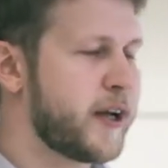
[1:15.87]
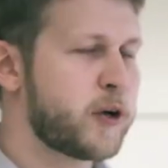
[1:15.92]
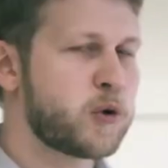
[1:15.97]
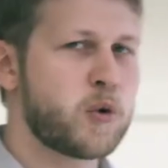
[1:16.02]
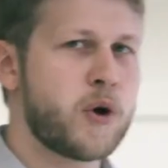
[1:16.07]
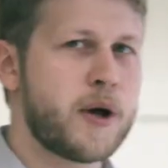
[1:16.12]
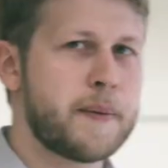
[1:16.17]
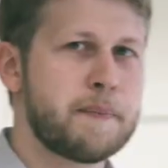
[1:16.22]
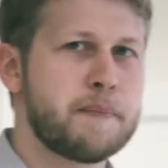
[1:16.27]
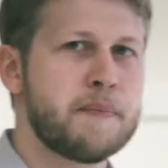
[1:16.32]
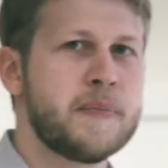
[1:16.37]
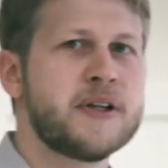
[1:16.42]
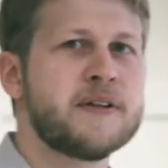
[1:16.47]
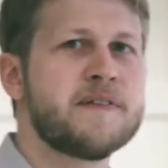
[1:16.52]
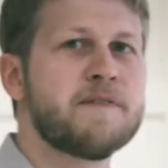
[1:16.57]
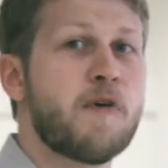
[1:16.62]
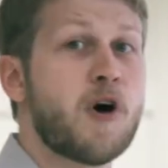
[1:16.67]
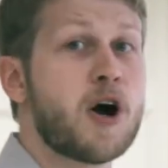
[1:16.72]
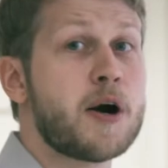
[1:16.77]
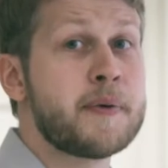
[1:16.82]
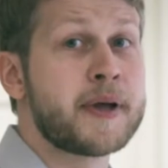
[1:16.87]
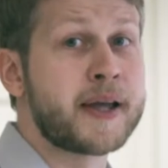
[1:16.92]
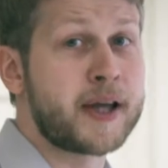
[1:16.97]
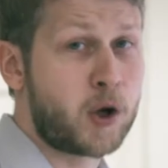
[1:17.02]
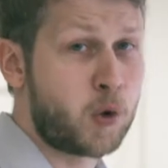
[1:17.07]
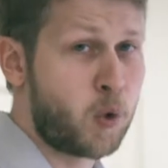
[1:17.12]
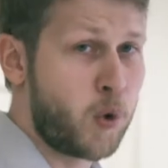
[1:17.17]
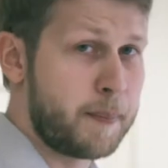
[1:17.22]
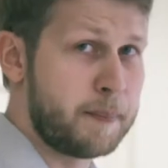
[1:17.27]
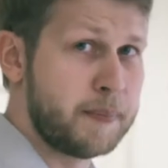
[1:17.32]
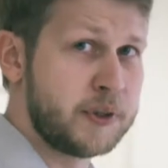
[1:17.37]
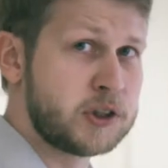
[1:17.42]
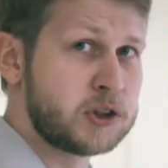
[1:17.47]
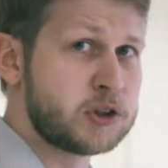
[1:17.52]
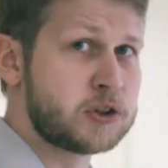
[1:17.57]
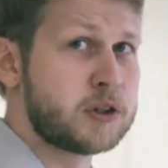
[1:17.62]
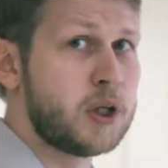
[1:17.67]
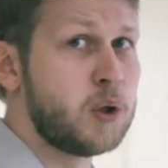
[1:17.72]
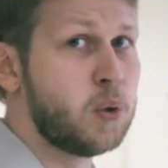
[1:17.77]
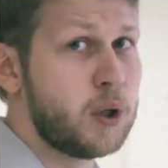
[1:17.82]
equipment, farming equipment,
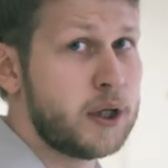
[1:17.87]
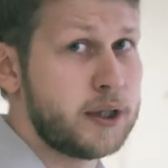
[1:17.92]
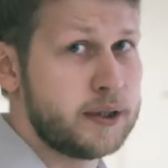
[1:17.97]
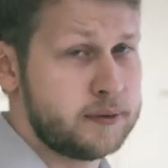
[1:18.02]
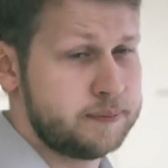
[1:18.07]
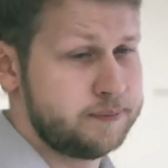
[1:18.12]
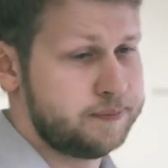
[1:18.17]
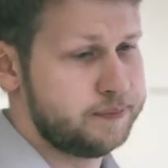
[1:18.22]
stolen.